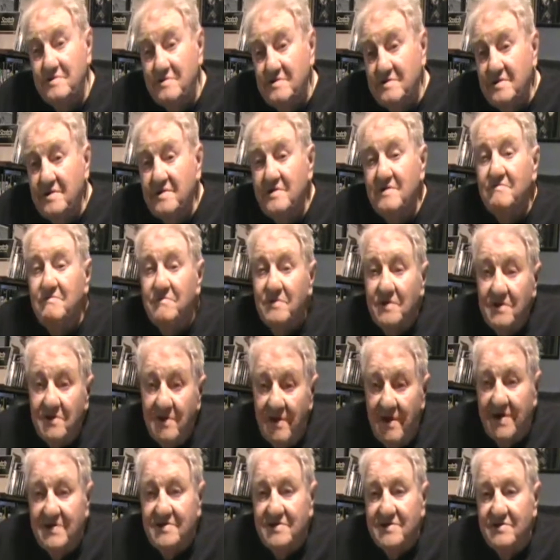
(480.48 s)
union,
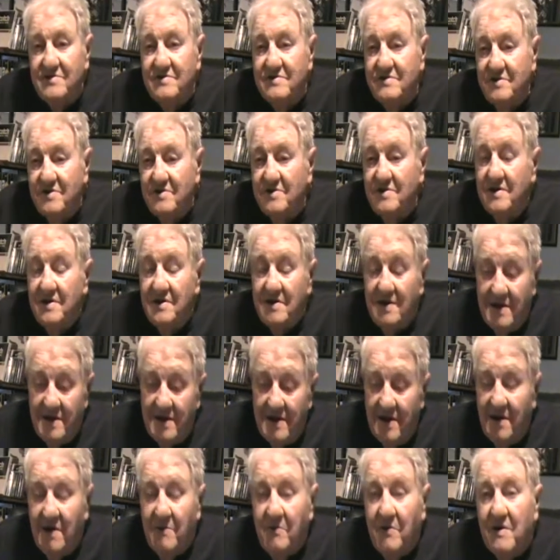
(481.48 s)
Bluegrass Student Union,
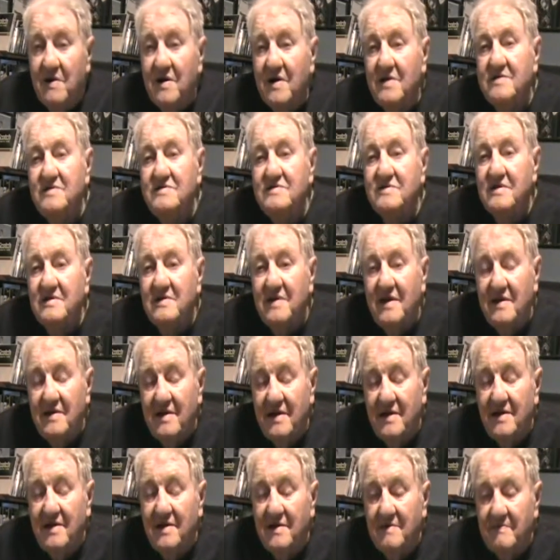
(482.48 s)
and there it was.
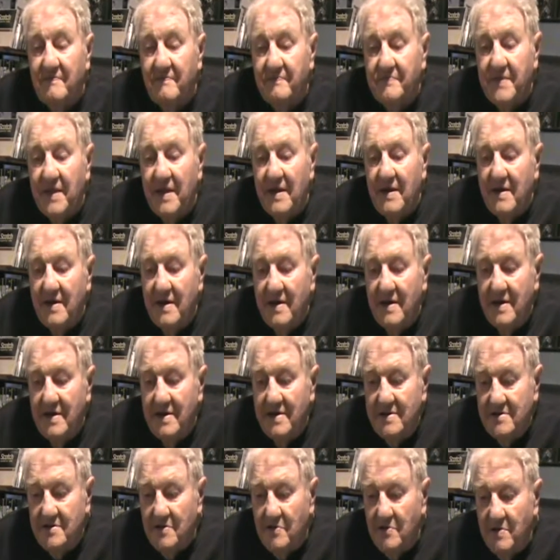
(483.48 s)

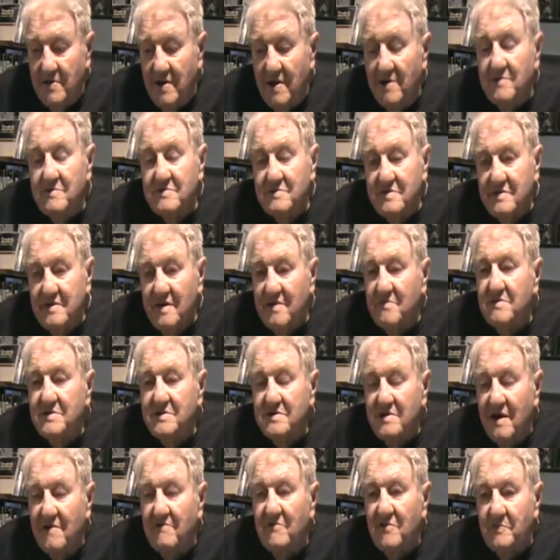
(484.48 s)
So there were
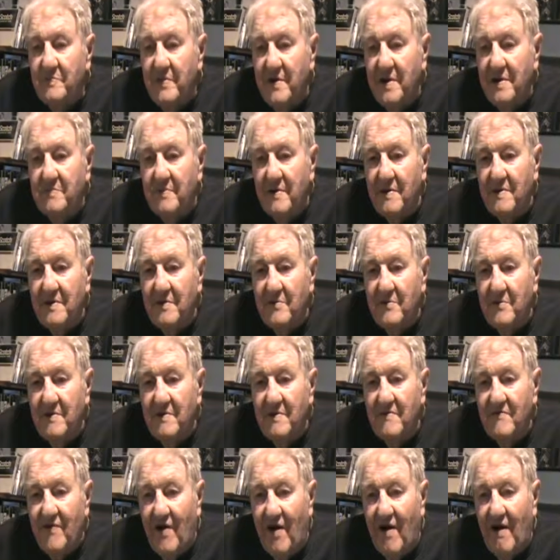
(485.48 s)
several people that
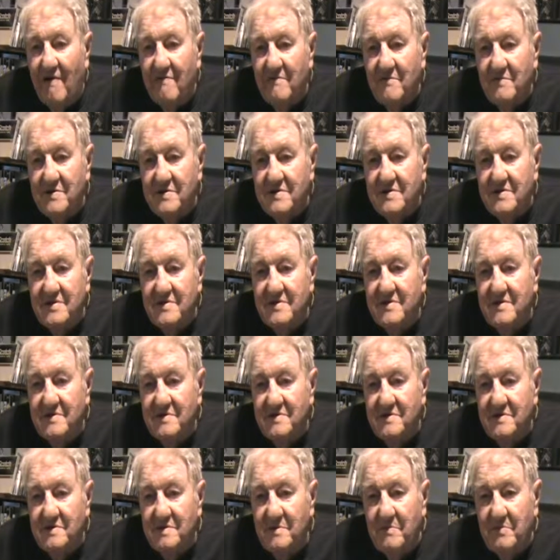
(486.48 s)
were involved with
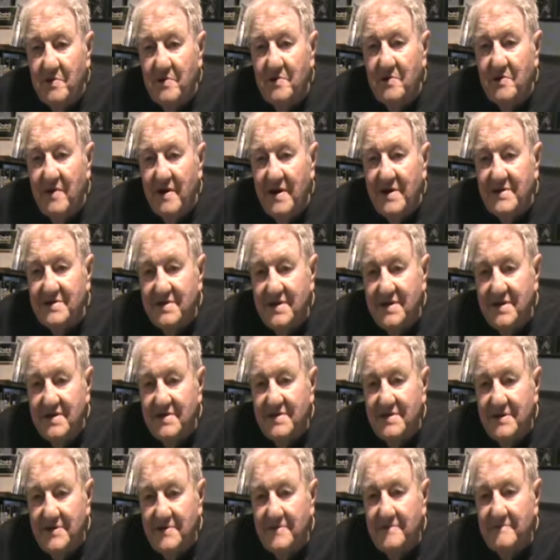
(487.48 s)
the Bluegrass
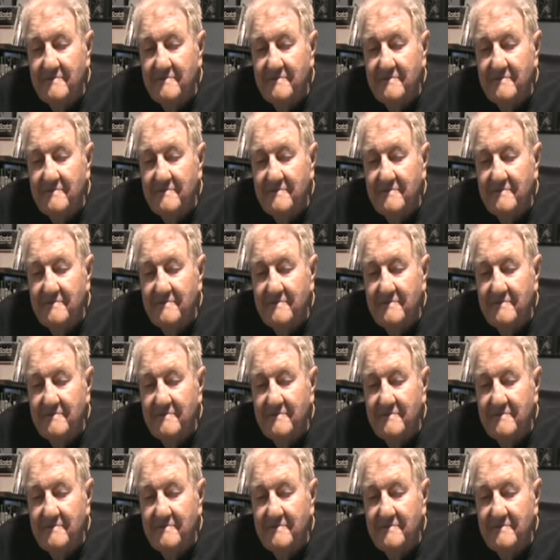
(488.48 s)
kids.